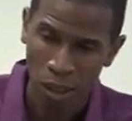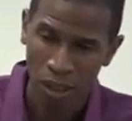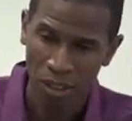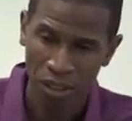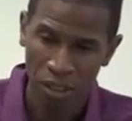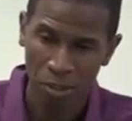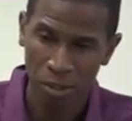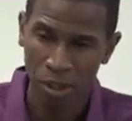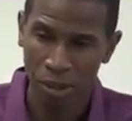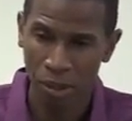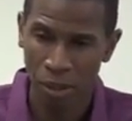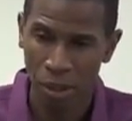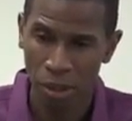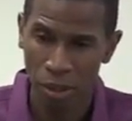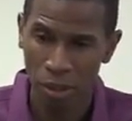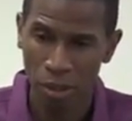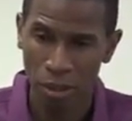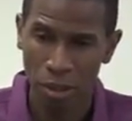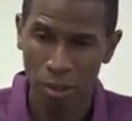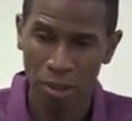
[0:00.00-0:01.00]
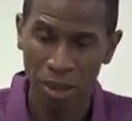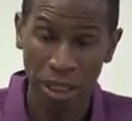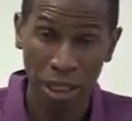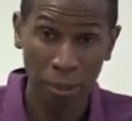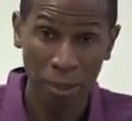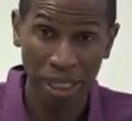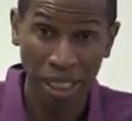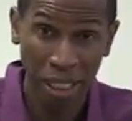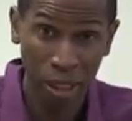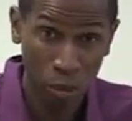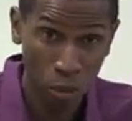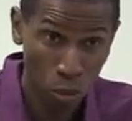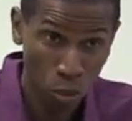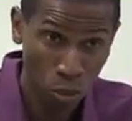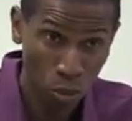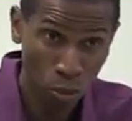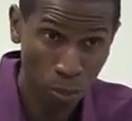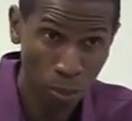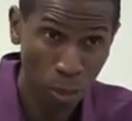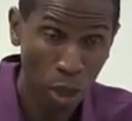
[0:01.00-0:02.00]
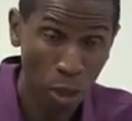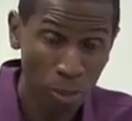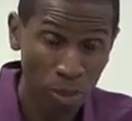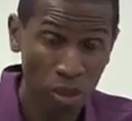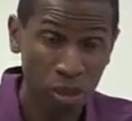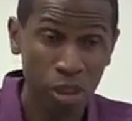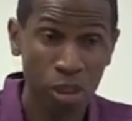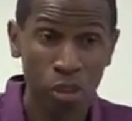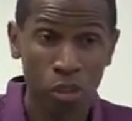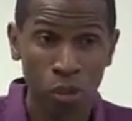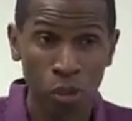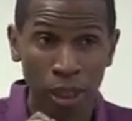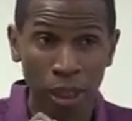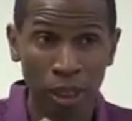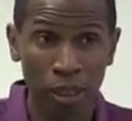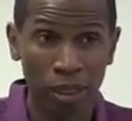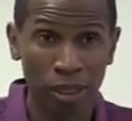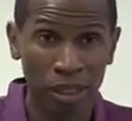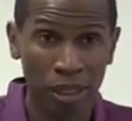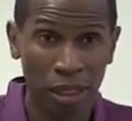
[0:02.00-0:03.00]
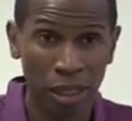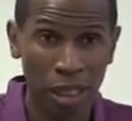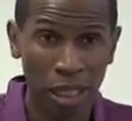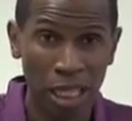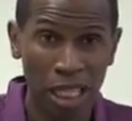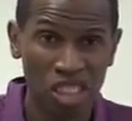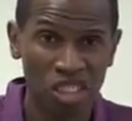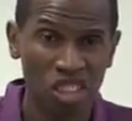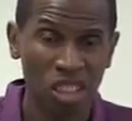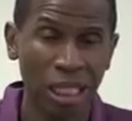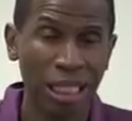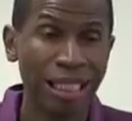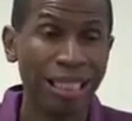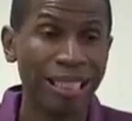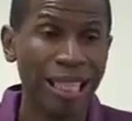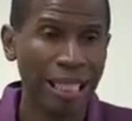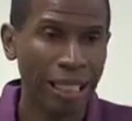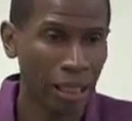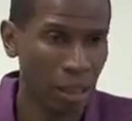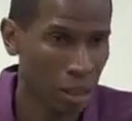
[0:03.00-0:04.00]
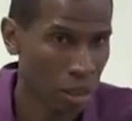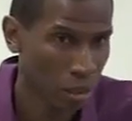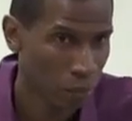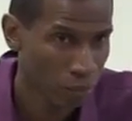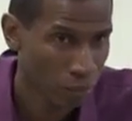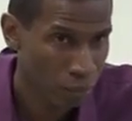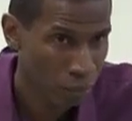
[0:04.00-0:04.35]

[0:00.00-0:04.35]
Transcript: some other herbs, and I began to purposely drink this concoction at night.